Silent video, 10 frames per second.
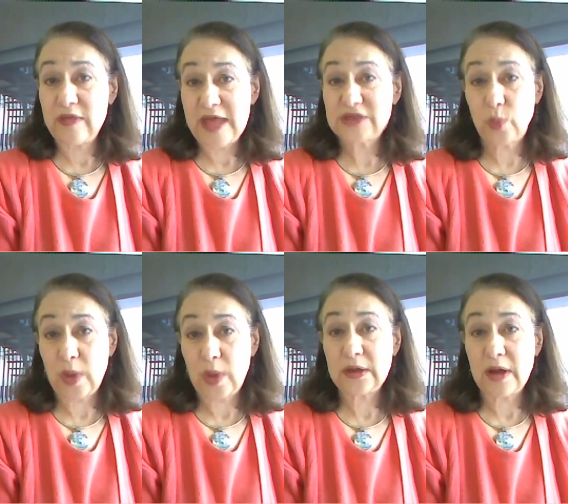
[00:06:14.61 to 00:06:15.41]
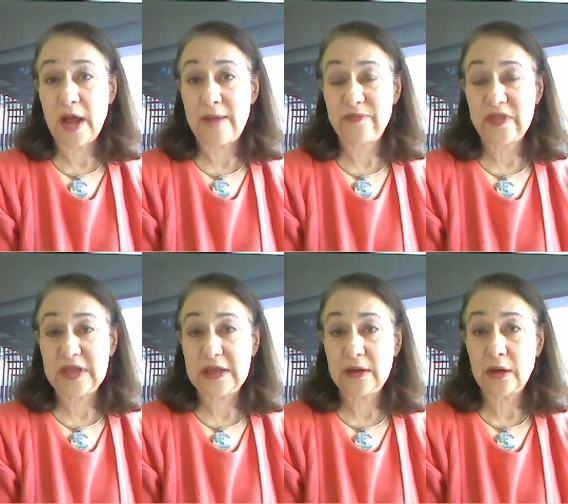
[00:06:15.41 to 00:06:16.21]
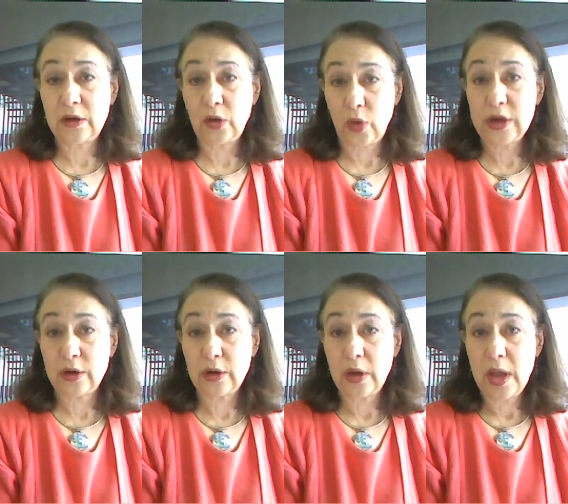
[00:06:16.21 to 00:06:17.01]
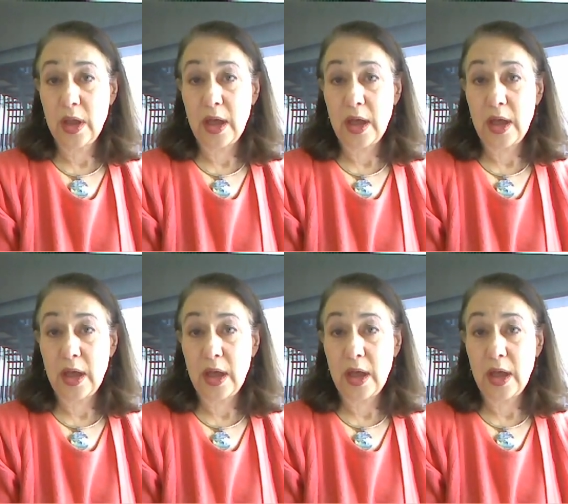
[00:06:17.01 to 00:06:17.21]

and that's what um, the lawyer